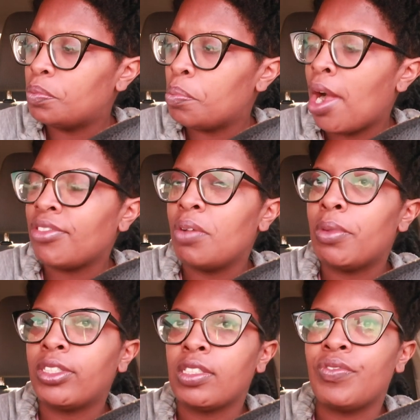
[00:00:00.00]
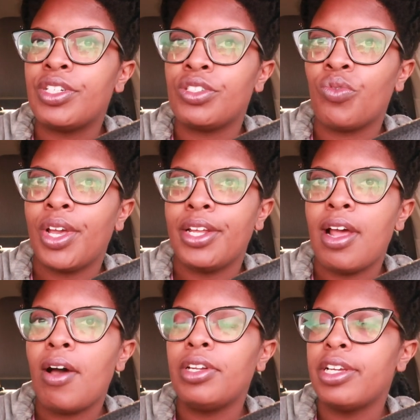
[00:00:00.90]
but I think most of it is
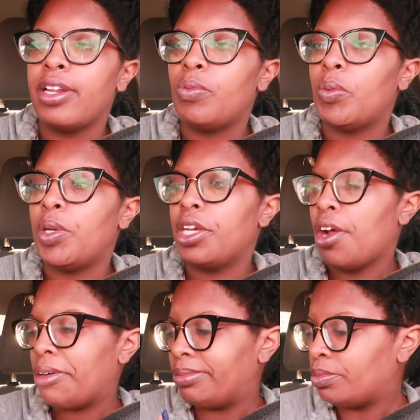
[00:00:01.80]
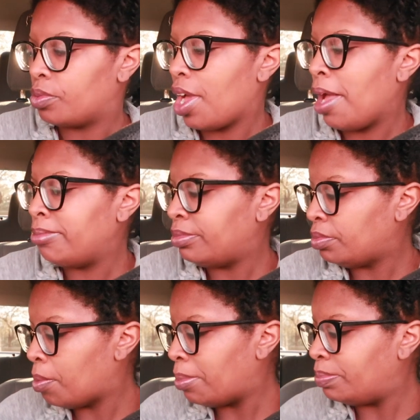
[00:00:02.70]
red. I'll look at it when we get home, okay?
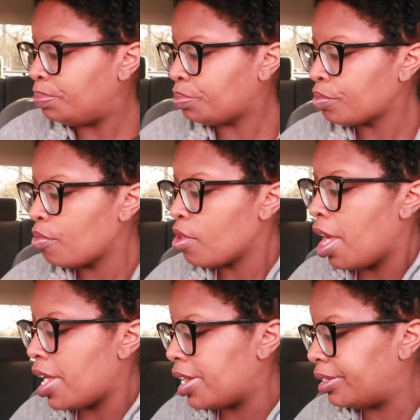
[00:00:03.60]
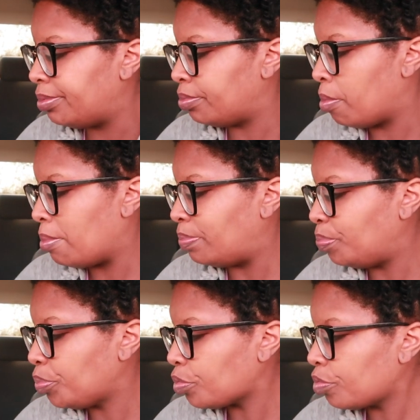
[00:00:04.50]
Um,
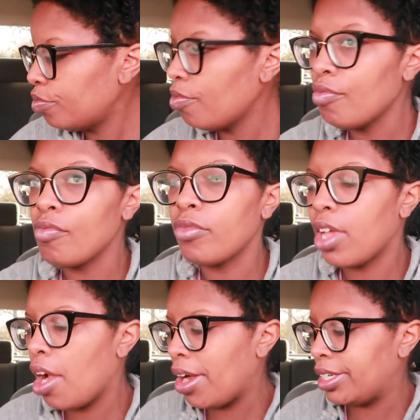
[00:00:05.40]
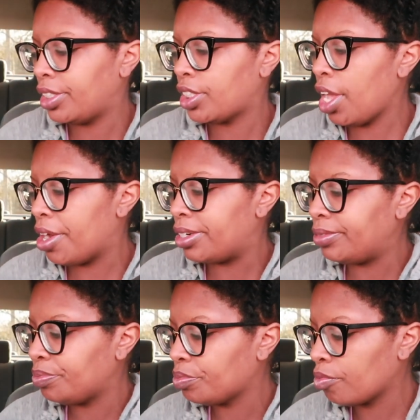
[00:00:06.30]
all right,
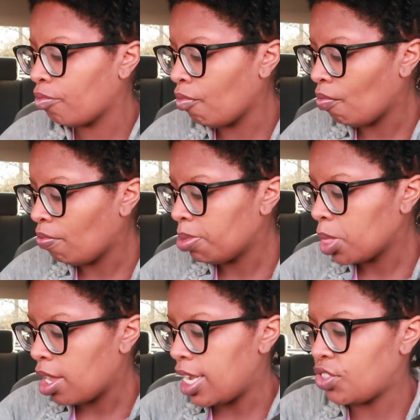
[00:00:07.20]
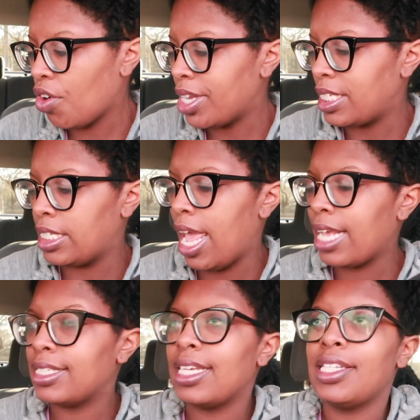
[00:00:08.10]
so as far as
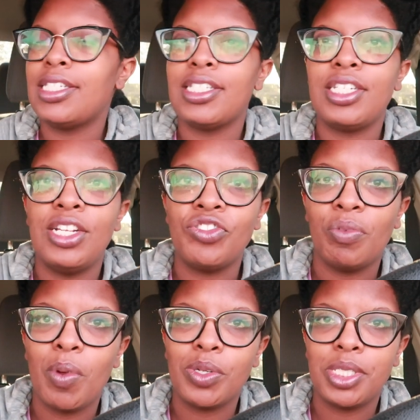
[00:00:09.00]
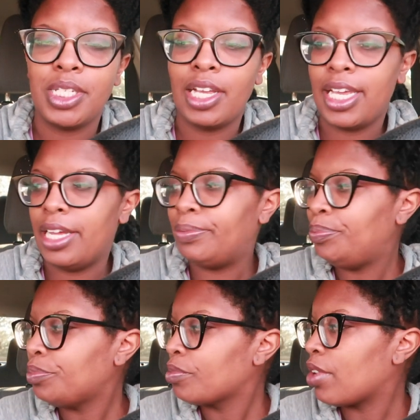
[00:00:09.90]
snacks again this is a teacher emergency kit
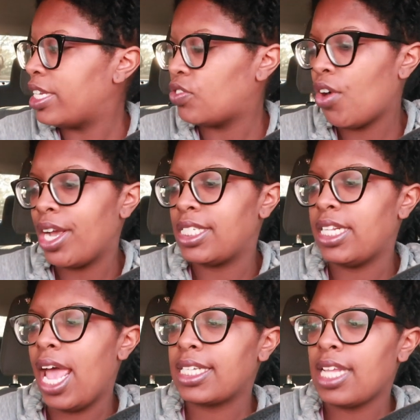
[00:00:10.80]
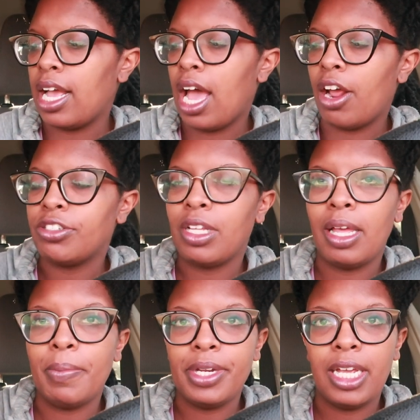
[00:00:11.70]
as far as snacks i got her
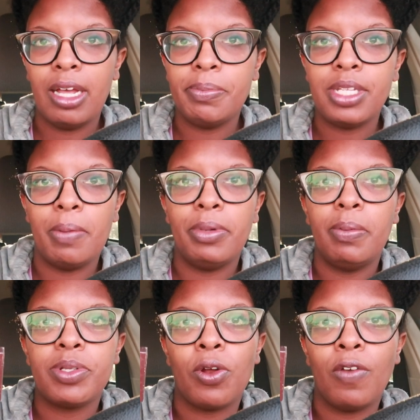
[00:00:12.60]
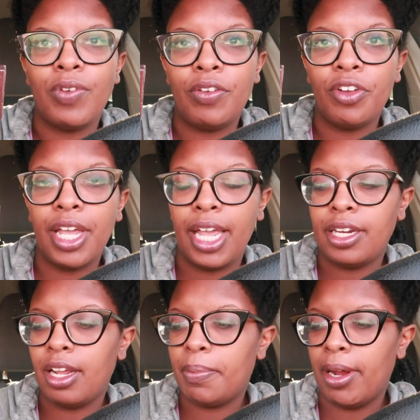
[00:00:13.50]
some m&ms m&ms are her favorite
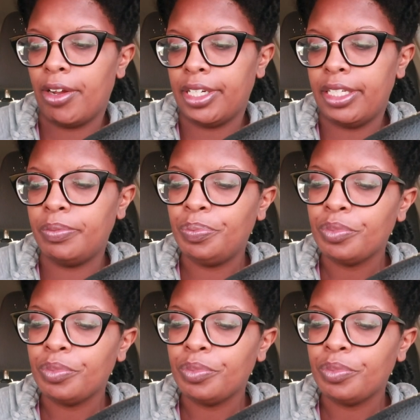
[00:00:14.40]
candy apparently